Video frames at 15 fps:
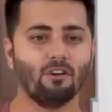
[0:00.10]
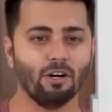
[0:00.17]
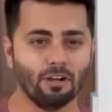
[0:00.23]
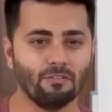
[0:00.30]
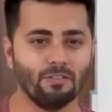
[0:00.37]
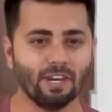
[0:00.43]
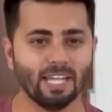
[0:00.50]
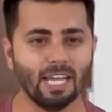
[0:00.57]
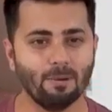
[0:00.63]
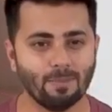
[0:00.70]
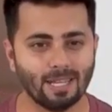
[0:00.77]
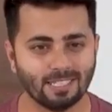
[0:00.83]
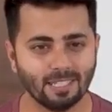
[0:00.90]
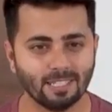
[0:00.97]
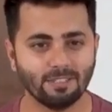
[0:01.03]
got a very
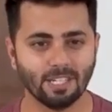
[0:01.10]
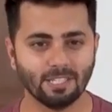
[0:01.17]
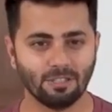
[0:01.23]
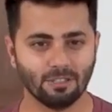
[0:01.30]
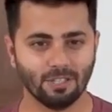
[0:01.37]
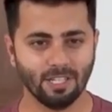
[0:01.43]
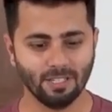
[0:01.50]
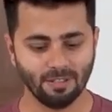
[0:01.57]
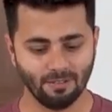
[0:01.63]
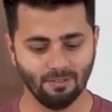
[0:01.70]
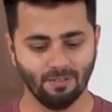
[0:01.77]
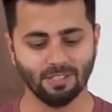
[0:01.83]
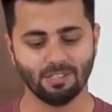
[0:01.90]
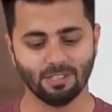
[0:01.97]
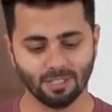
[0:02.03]
amazing drink today,
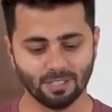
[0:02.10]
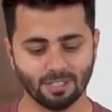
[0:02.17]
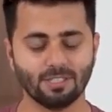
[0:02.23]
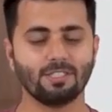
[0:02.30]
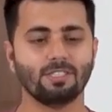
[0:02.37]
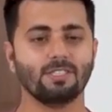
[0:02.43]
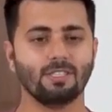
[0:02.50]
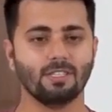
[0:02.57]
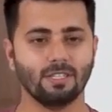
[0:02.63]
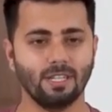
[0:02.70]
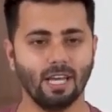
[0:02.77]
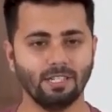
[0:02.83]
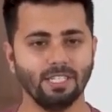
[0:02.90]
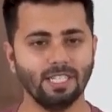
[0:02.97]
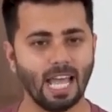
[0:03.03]
which is
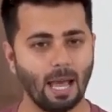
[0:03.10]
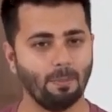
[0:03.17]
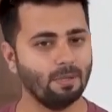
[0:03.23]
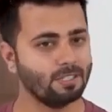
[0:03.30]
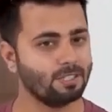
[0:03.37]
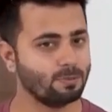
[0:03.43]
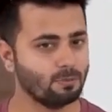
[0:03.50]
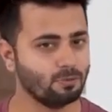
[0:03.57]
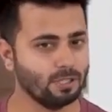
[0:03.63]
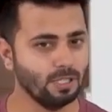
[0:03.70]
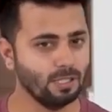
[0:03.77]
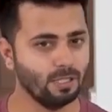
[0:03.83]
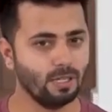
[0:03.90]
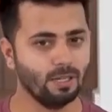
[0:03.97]
Nutty Apple Smoothie.